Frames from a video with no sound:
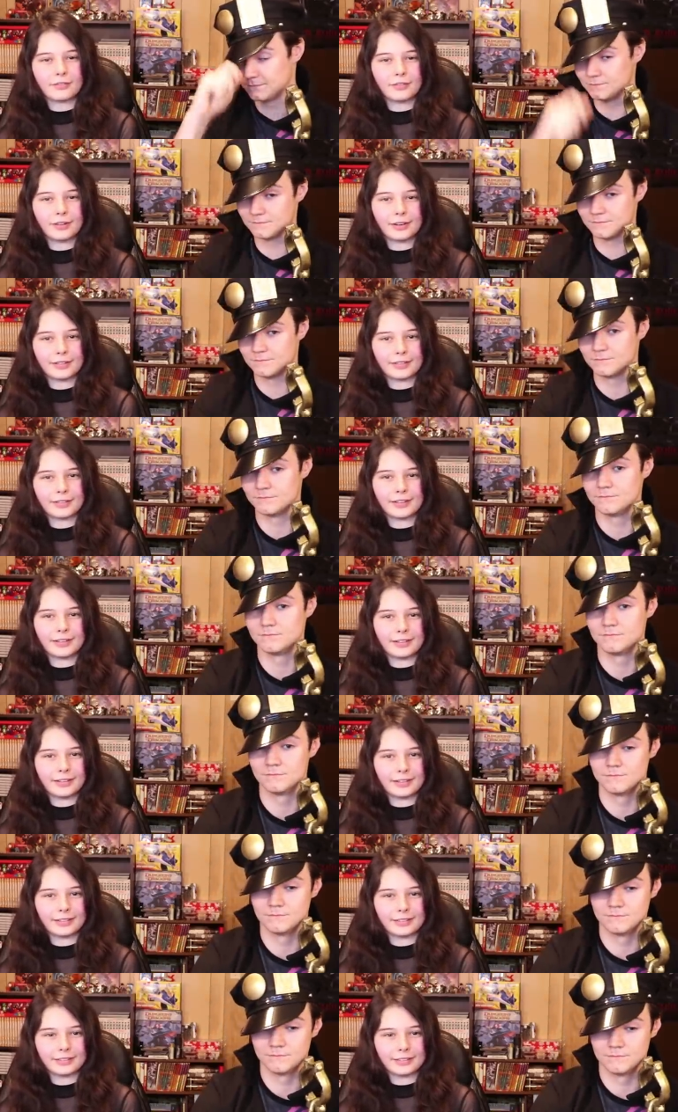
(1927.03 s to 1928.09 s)
Speaker 1: a
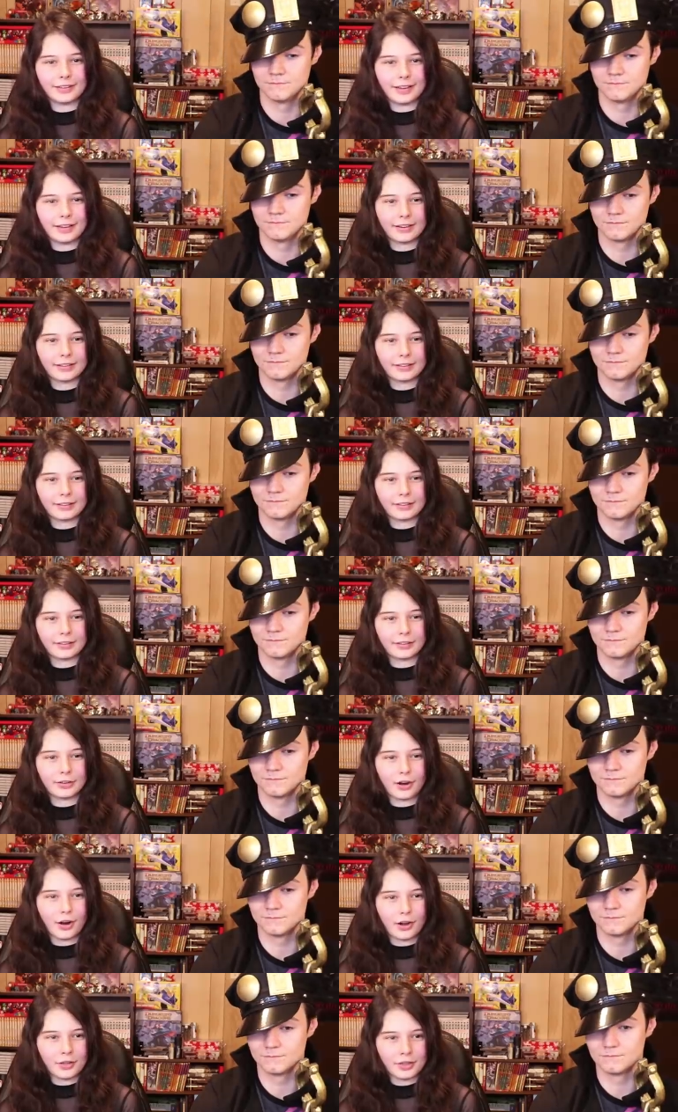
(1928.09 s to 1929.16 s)
very like
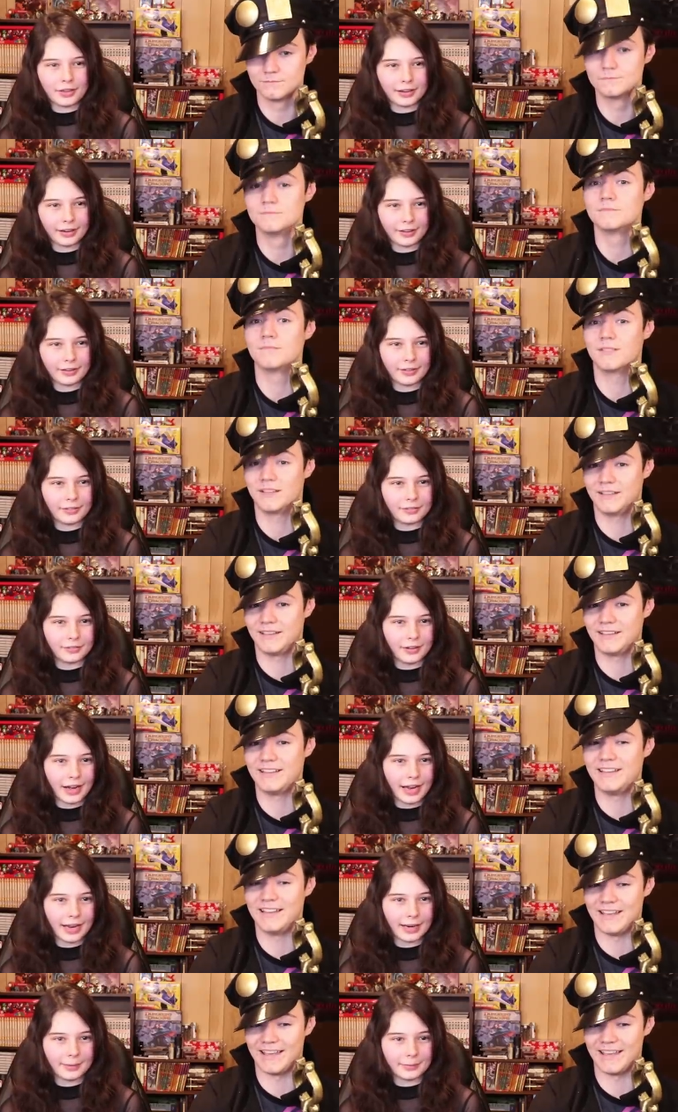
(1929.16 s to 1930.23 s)
gothic
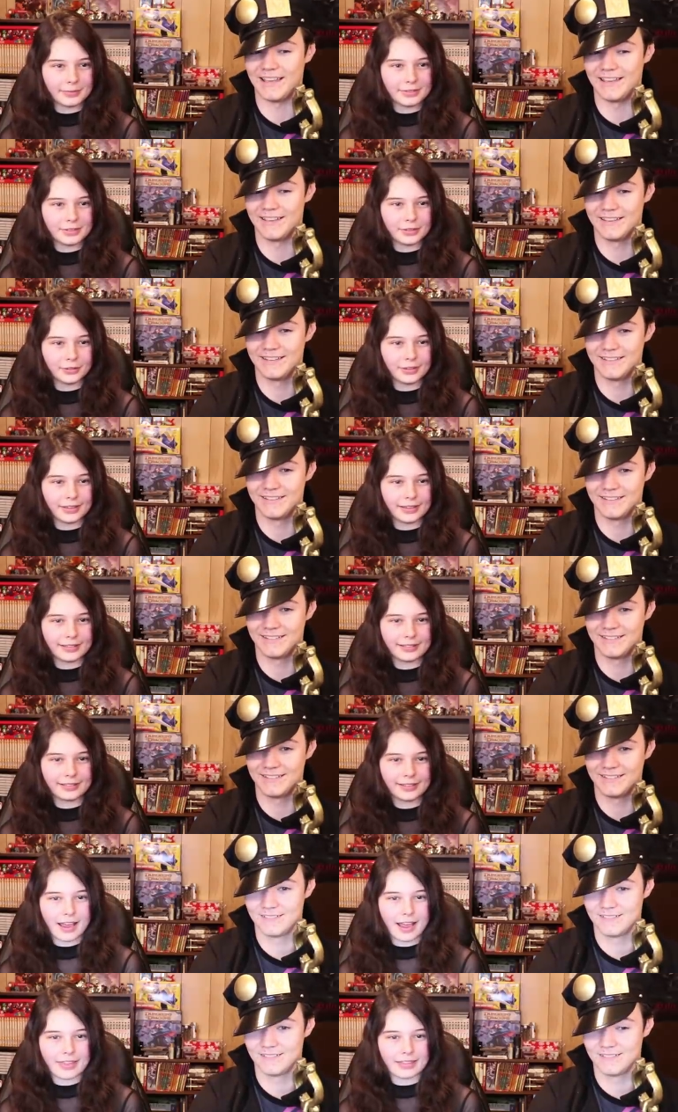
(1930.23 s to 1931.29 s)
vibe yeah. to it.
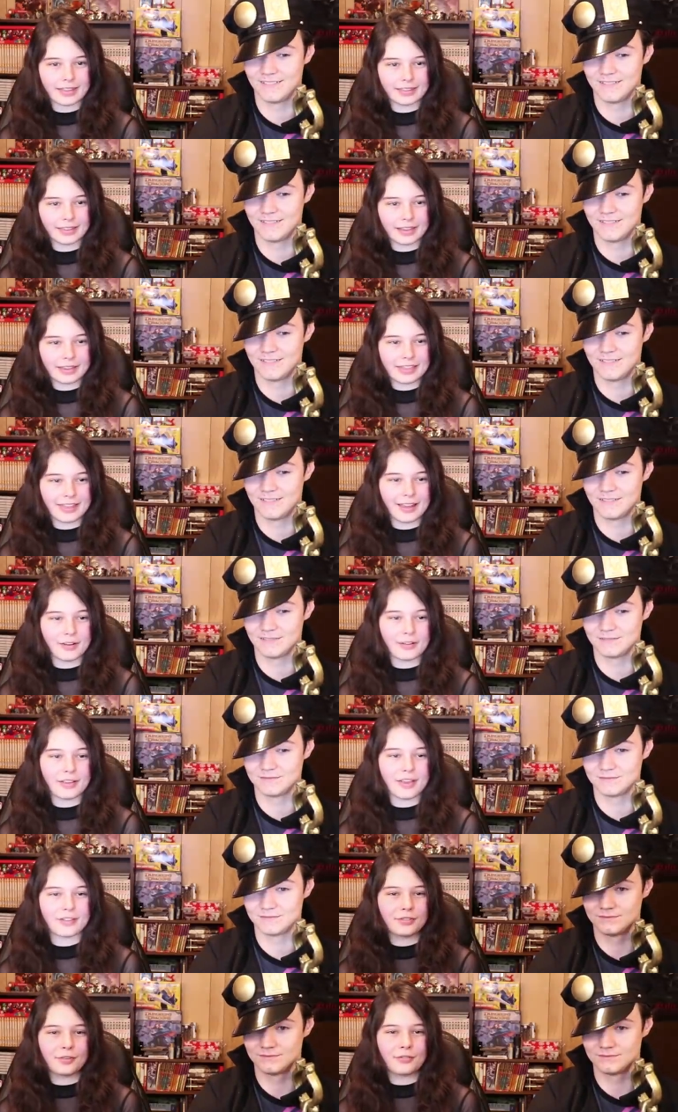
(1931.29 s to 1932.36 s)
And then like the, it,
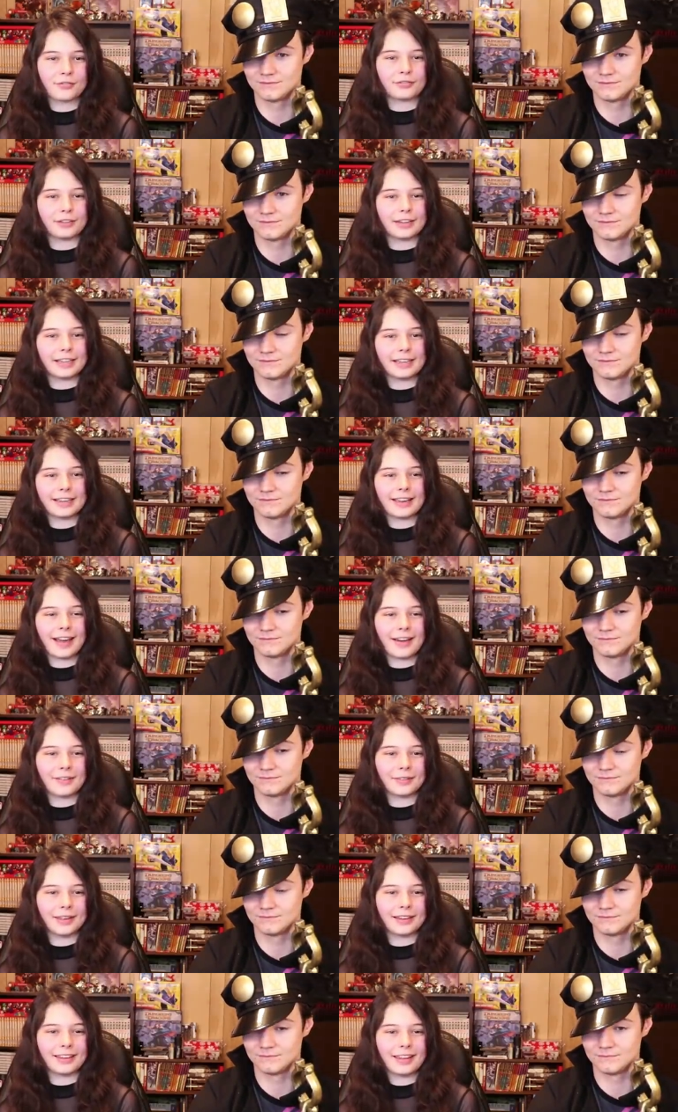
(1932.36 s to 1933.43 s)
it's just funny
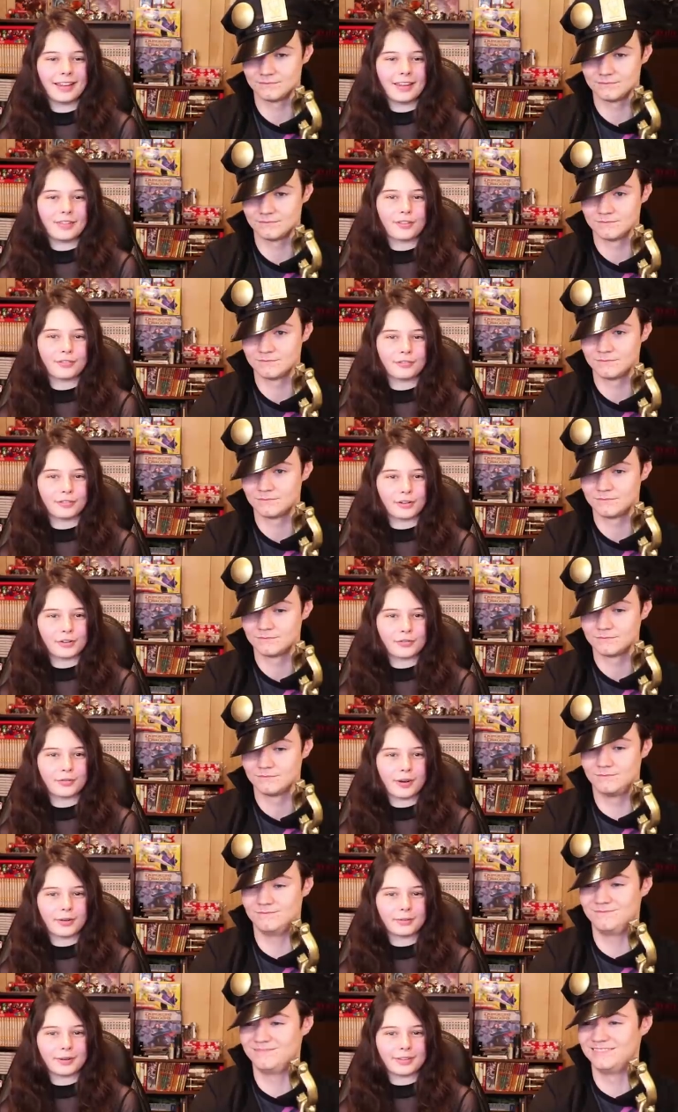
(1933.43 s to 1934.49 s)
how like the first
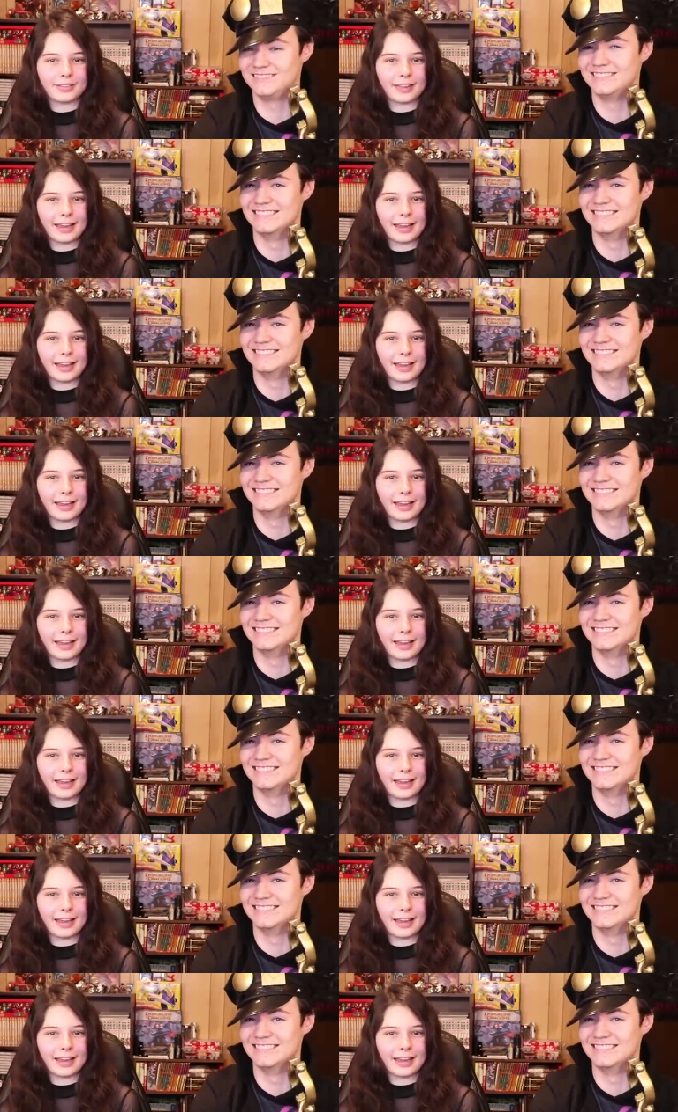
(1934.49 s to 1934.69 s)
one was